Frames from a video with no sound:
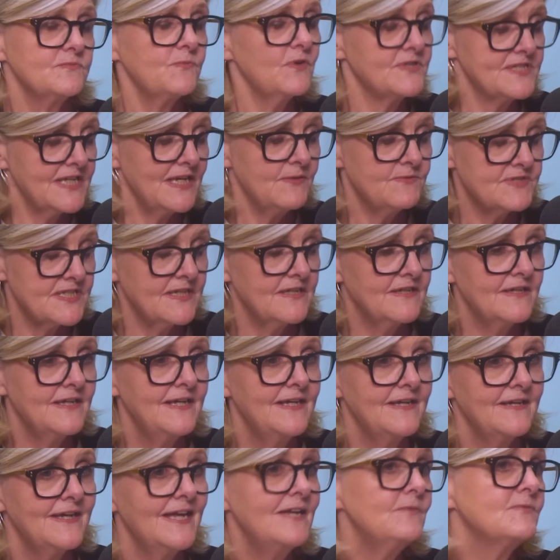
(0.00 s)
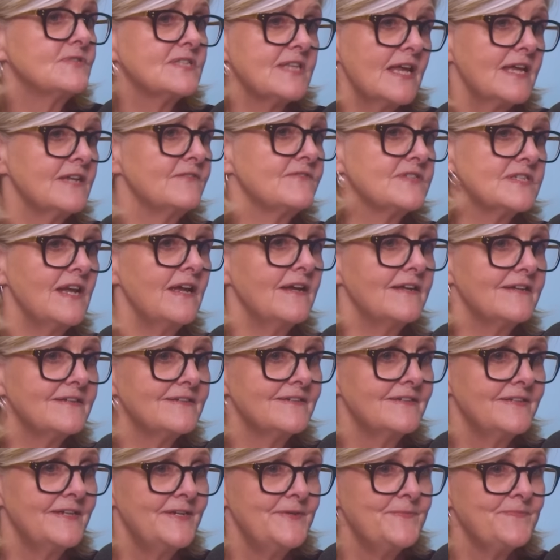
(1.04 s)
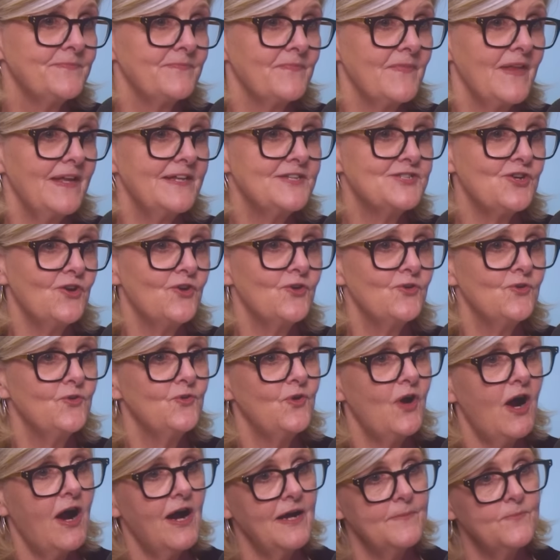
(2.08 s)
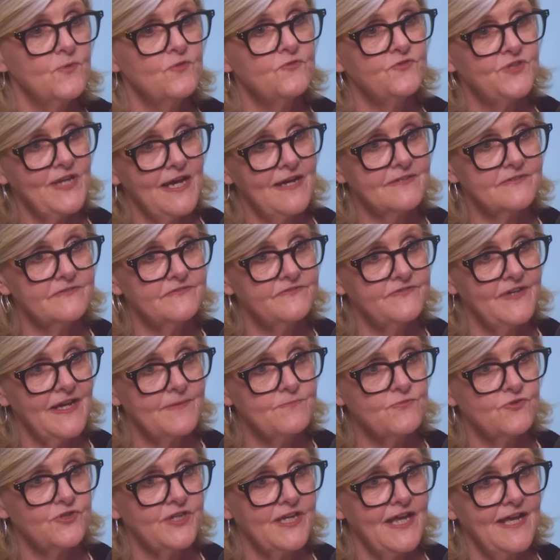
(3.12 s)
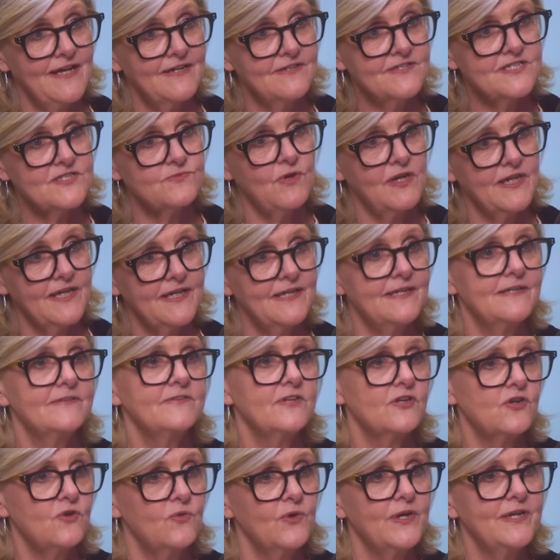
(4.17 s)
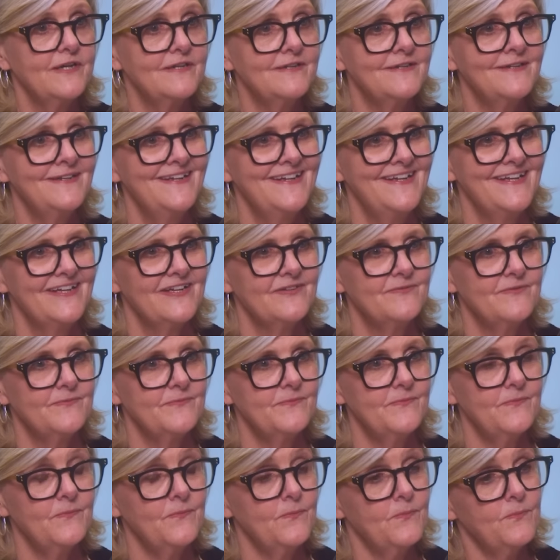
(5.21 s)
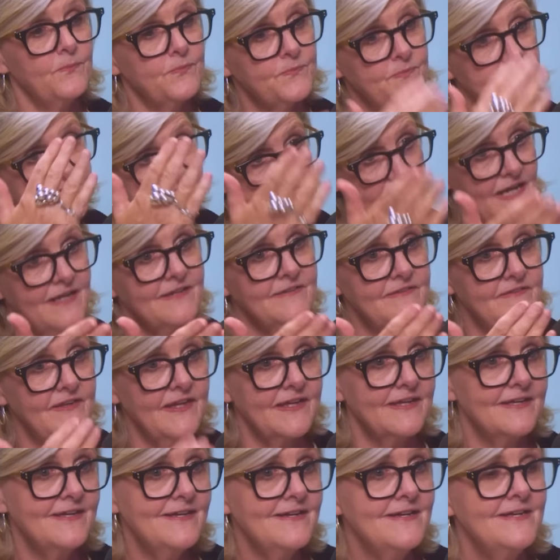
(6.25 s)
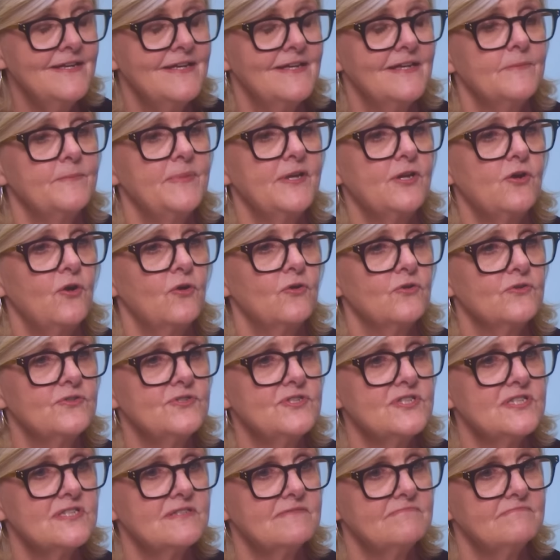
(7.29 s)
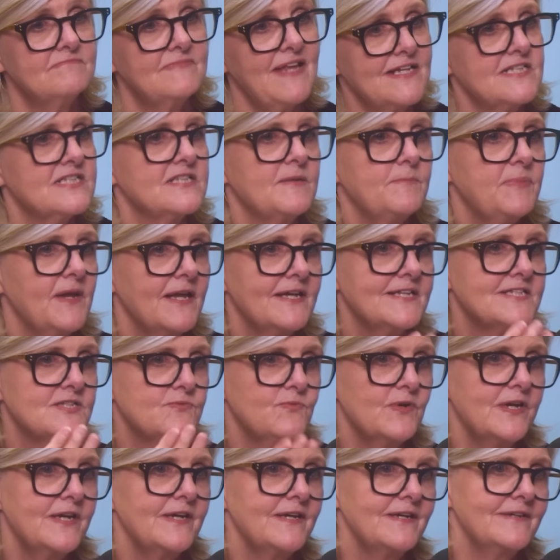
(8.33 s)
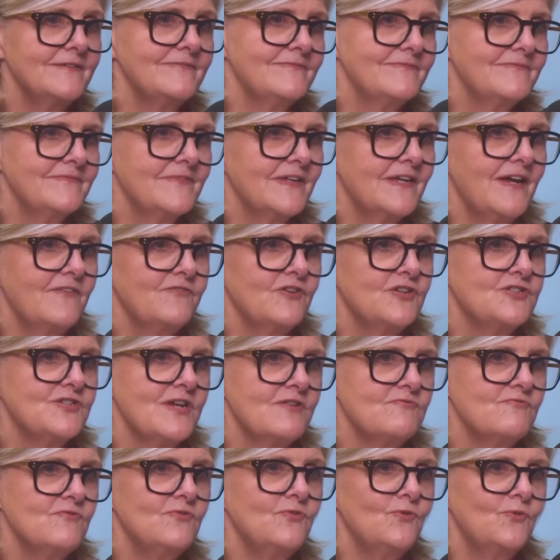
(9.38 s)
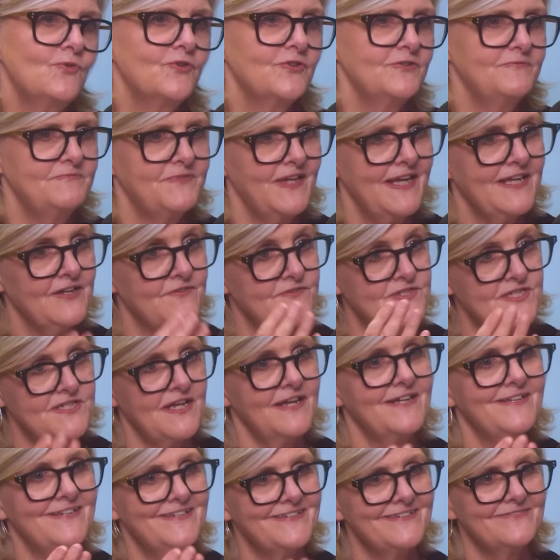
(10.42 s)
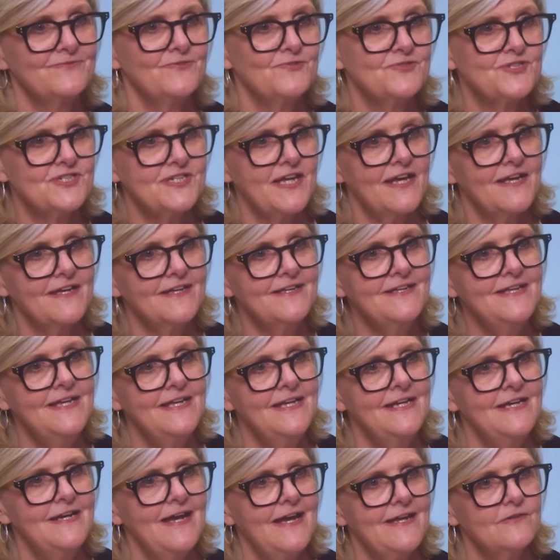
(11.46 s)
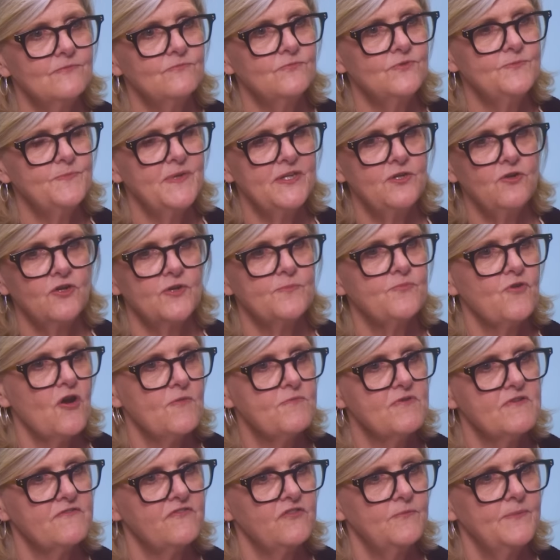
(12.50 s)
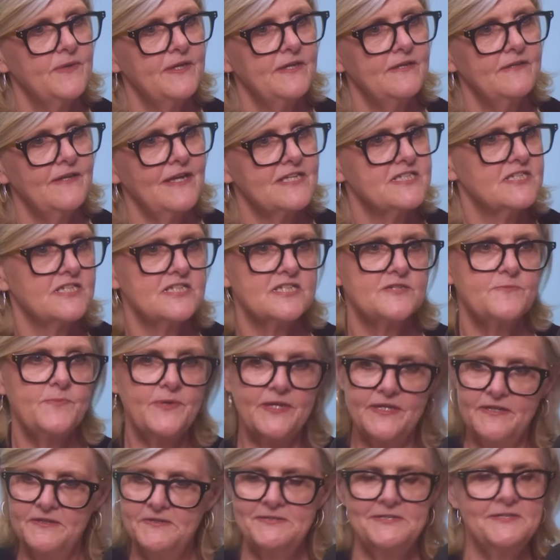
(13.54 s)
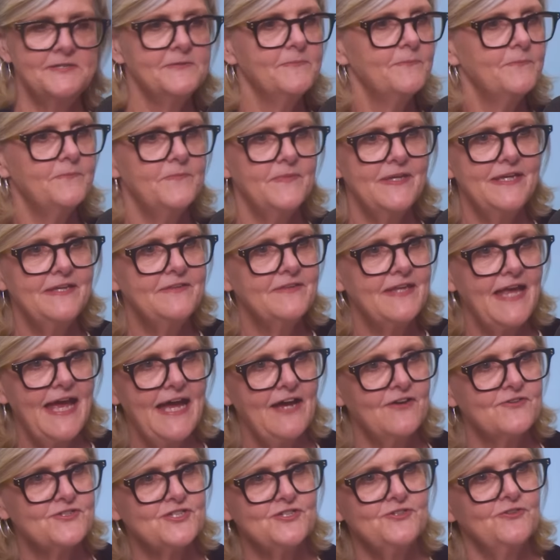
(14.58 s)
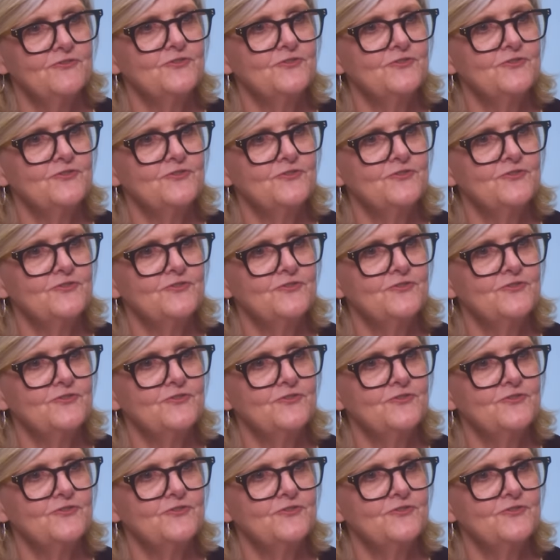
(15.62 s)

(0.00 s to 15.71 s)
whilst he was here, he was the head of state, and so I moved out of Admiralty House while he and the Queen stayed there, because that's the place where the Governor-General or the head of state will stay, and it would be not appropriate for us just to be in the house,